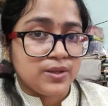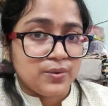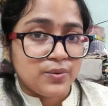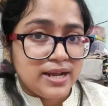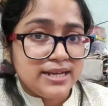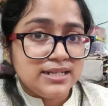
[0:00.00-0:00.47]

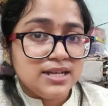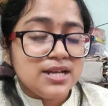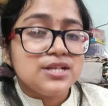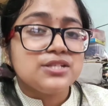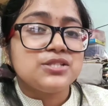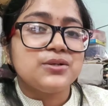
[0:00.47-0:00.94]
right
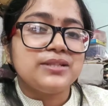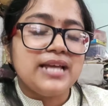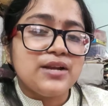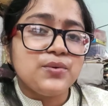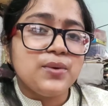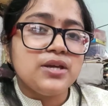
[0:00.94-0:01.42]
so
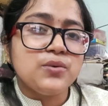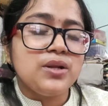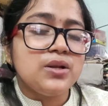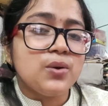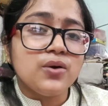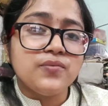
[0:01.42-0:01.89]
that way you will
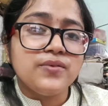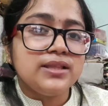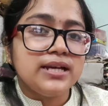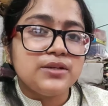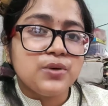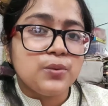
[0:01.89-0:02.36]
not feel
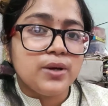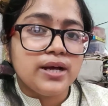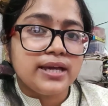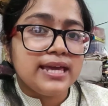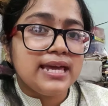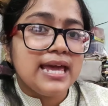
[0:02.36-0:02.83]
that you are
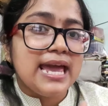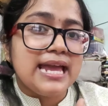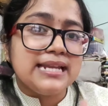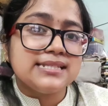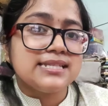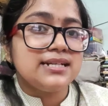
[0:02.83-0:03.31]
working
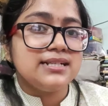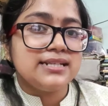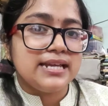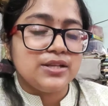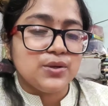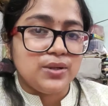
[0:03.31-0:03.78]
any single
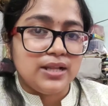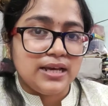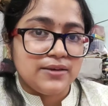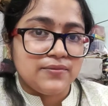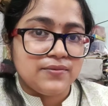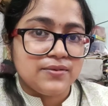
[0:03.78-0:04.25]
day in your life